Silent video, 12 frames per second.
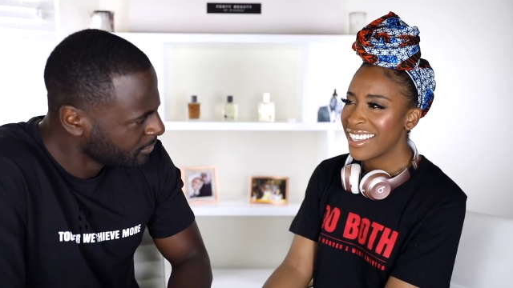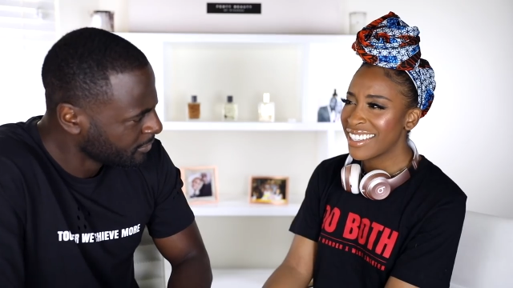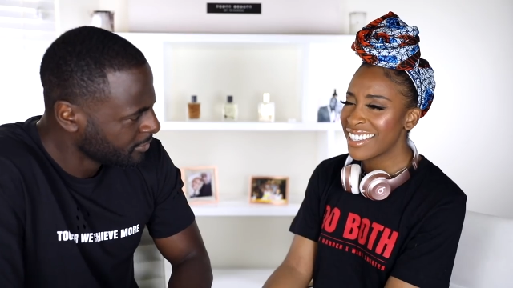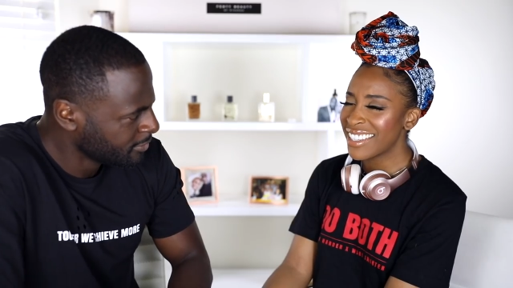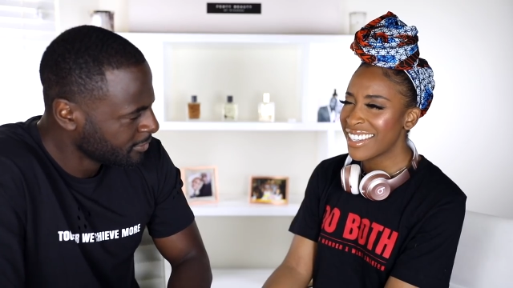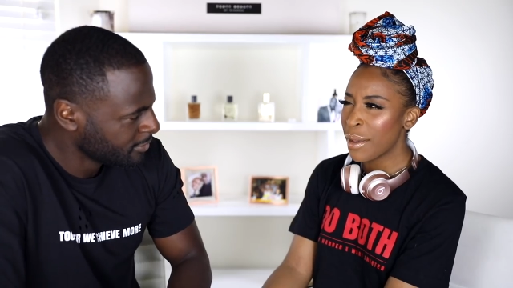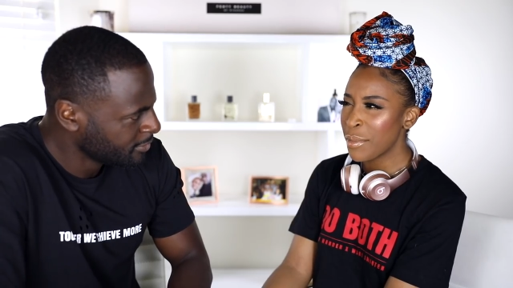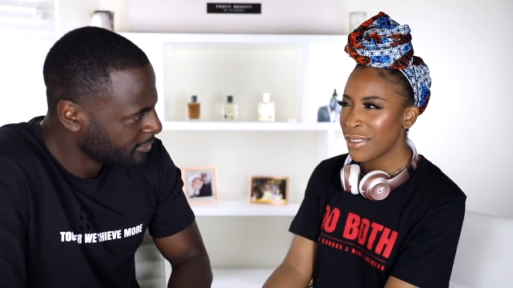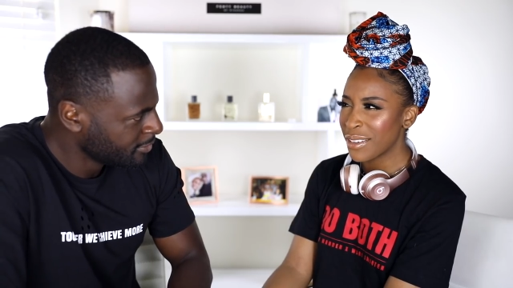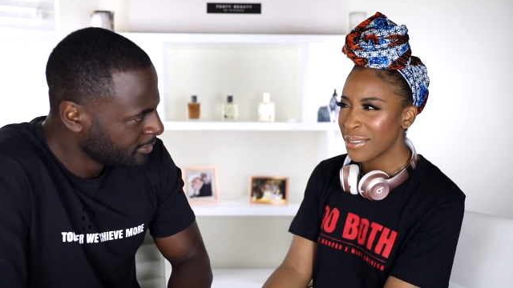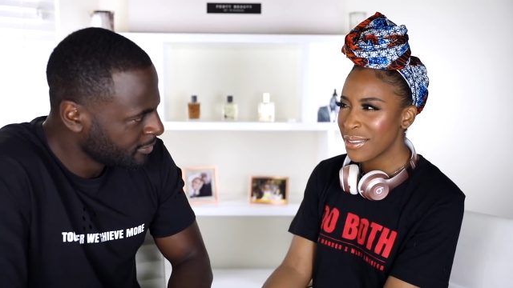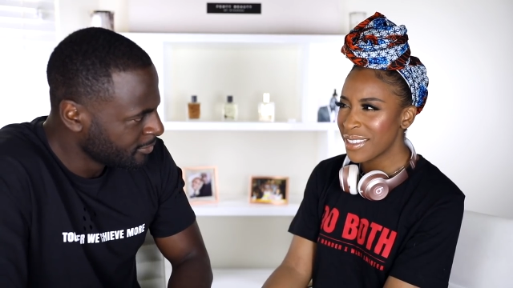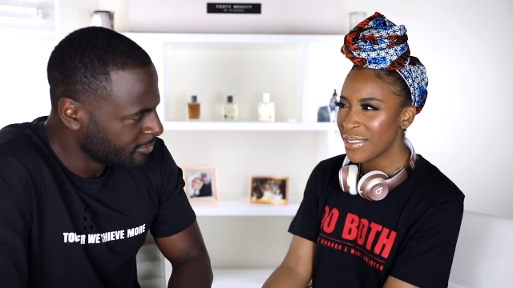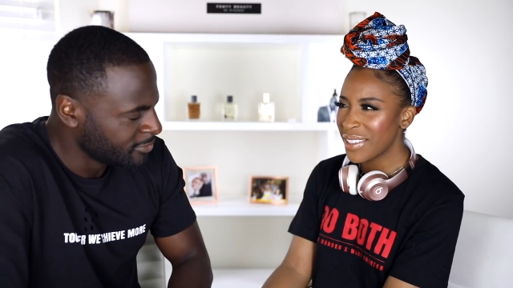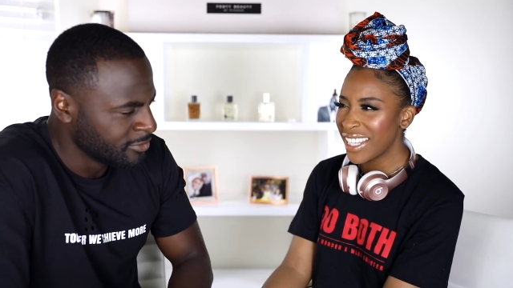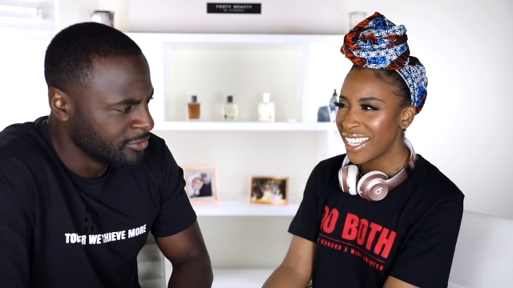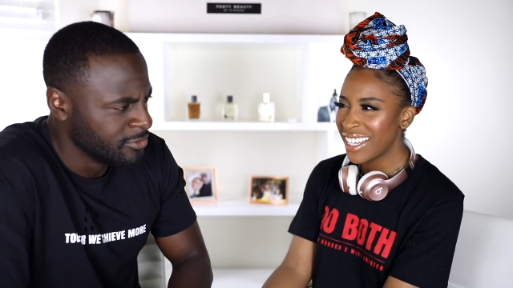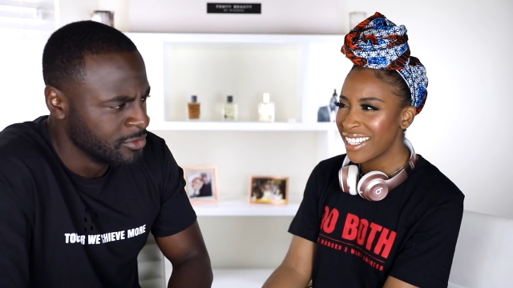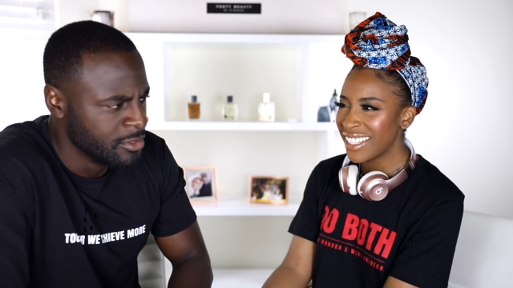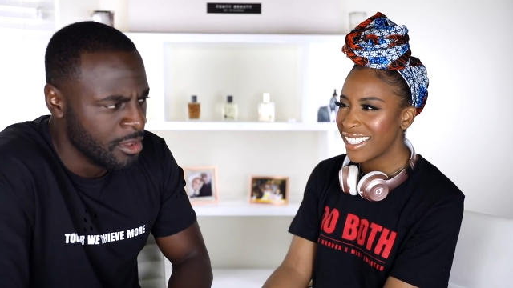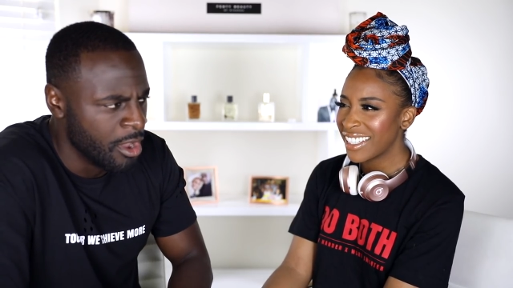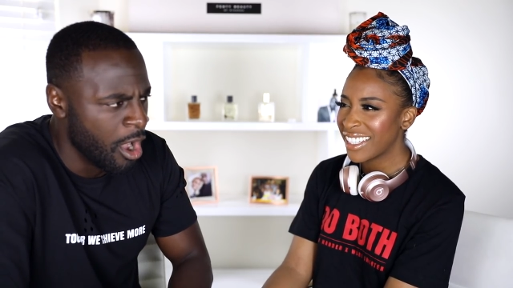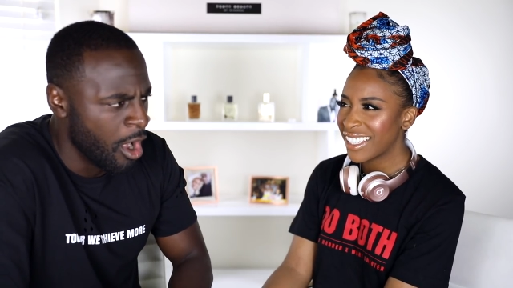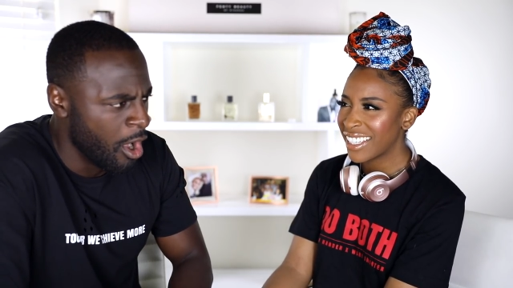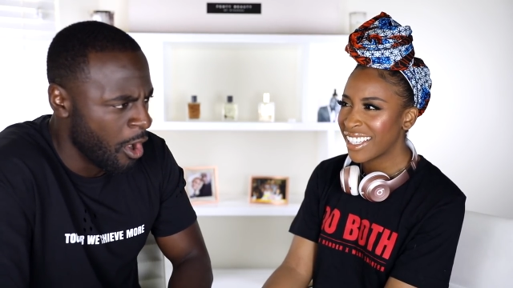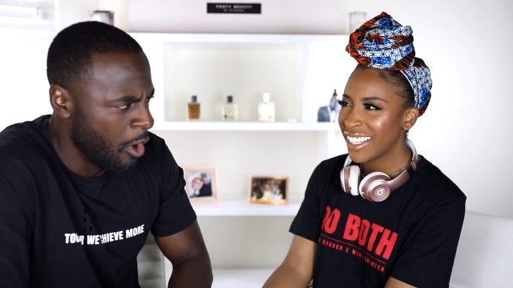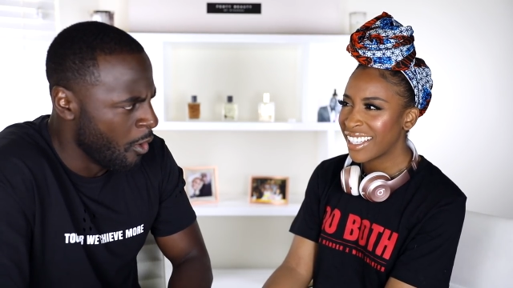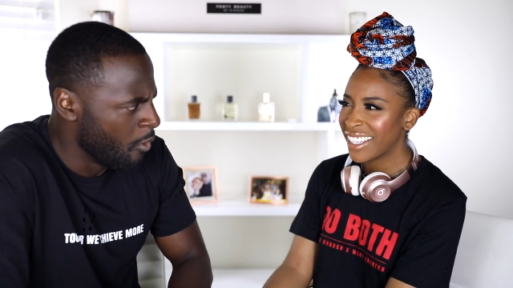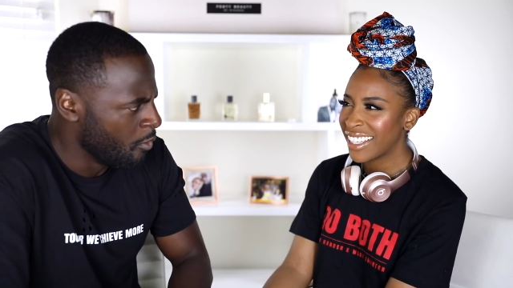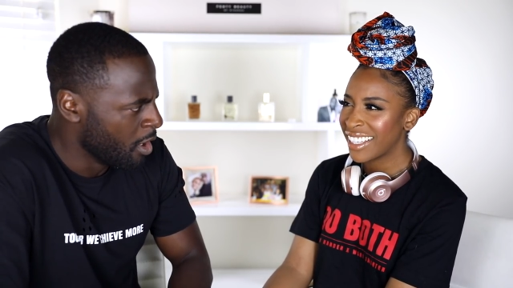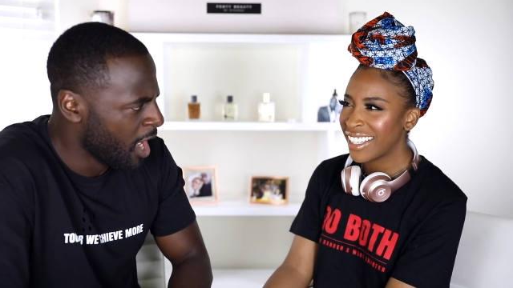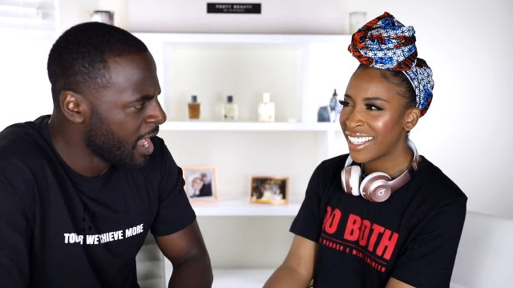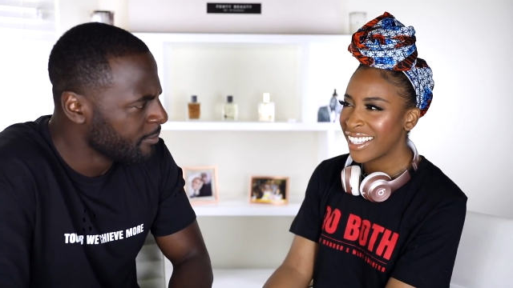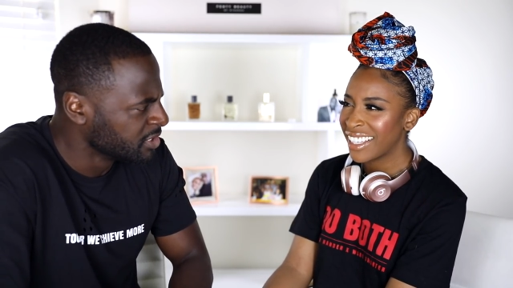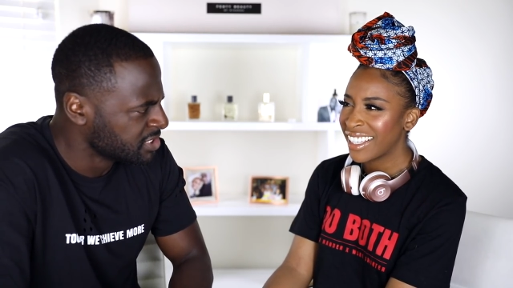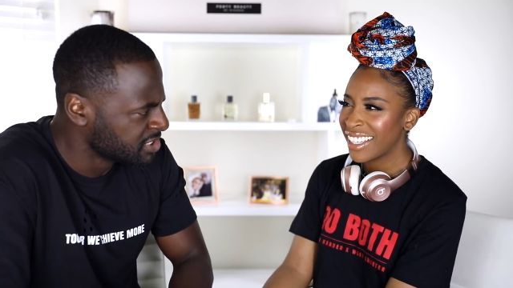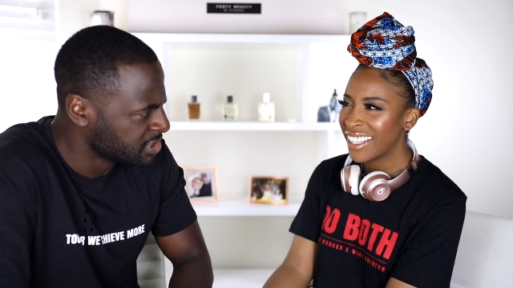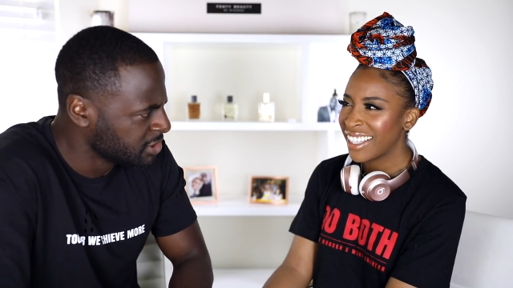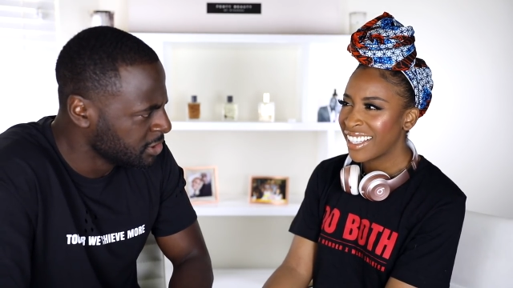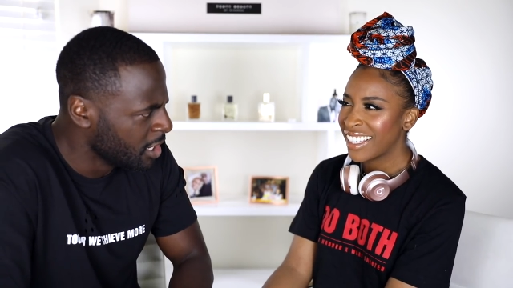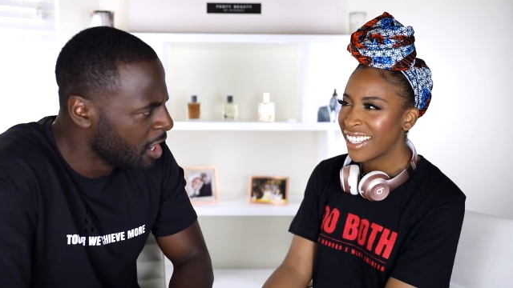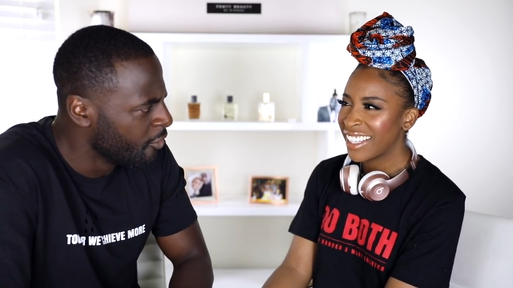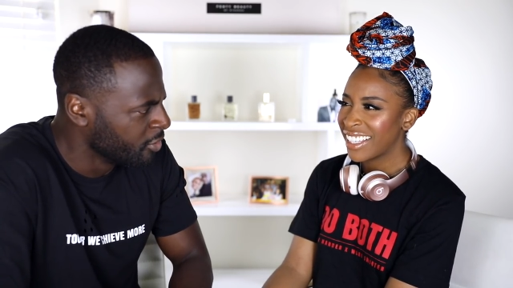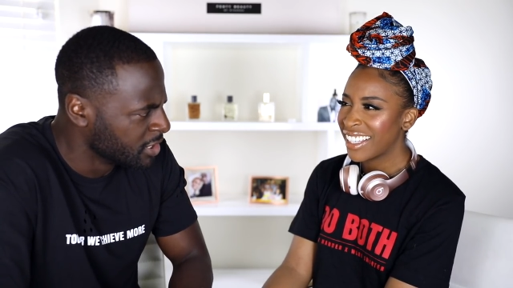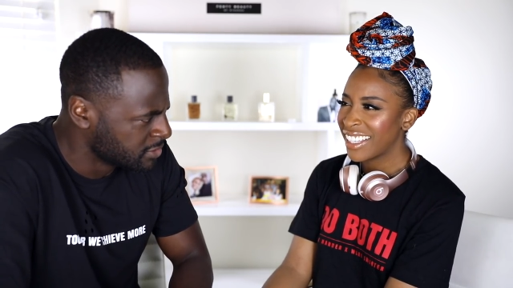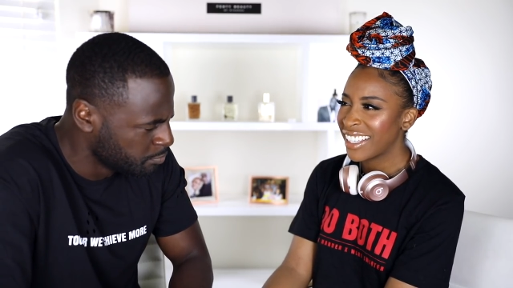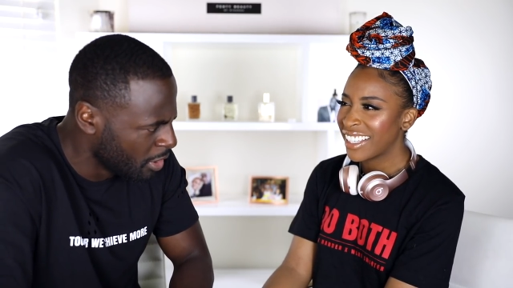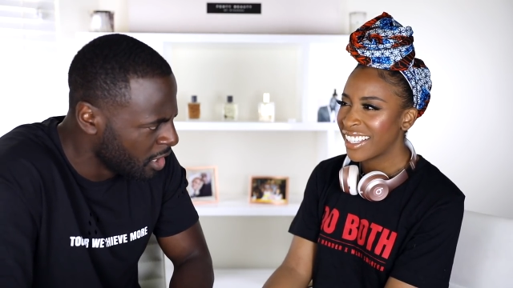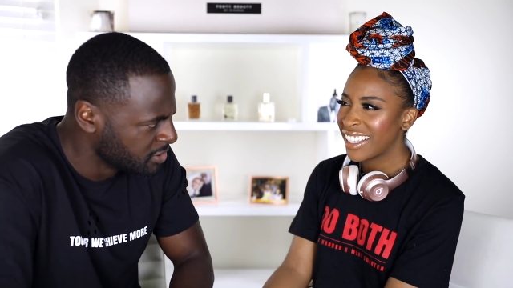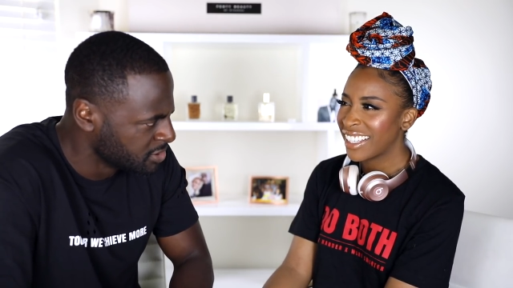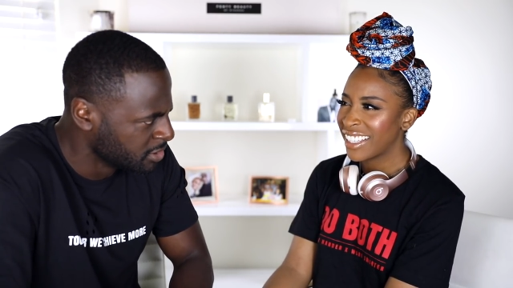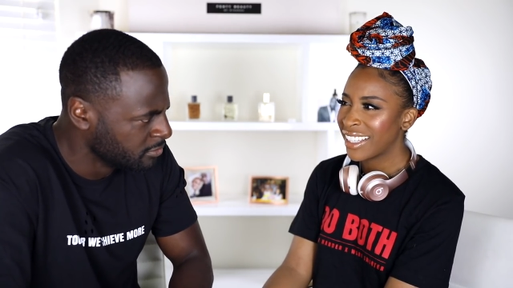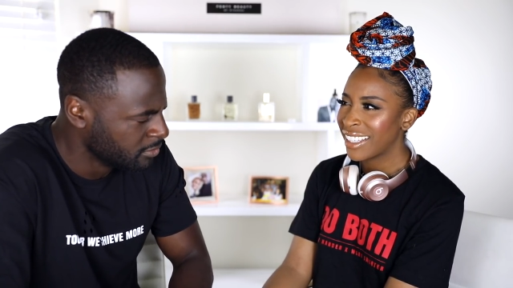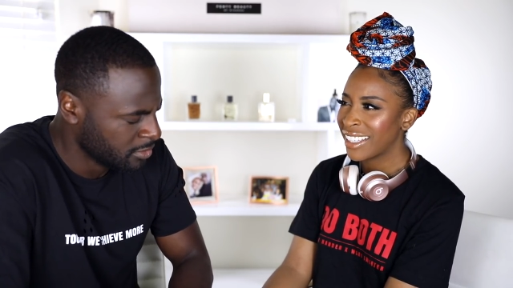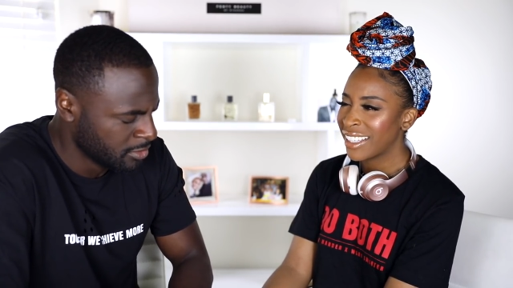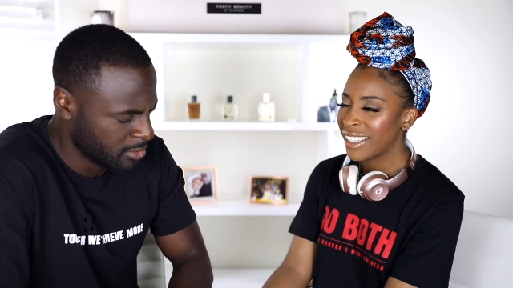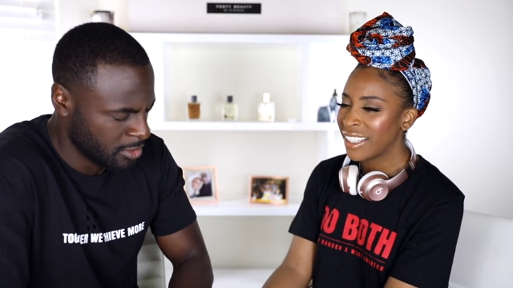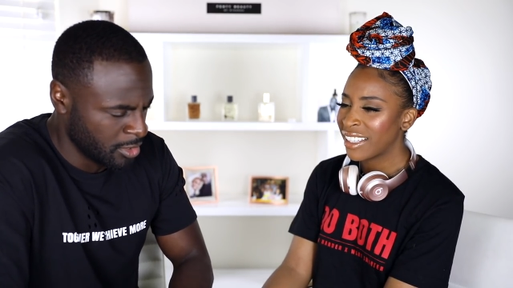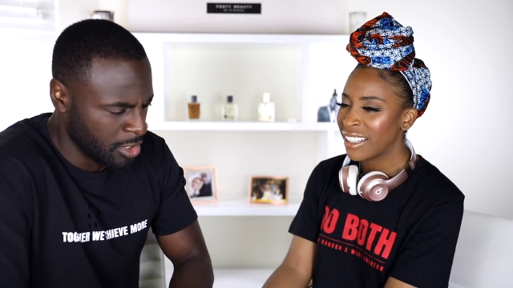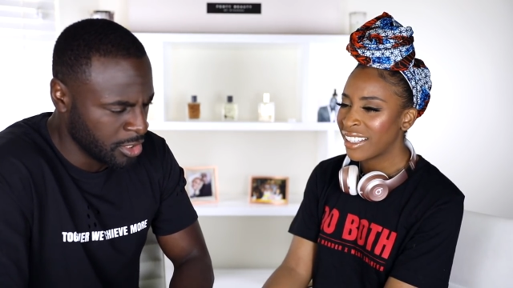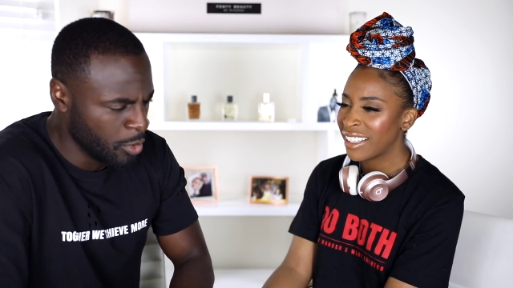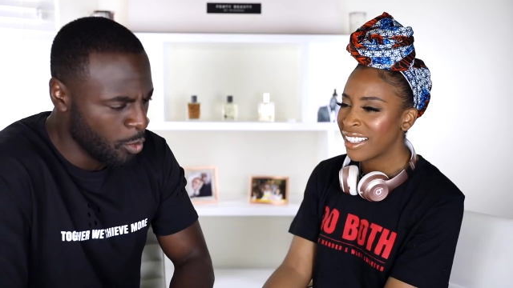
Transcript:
Speaker 1: Is this Game of Thrones related? No, I'm the scariest person in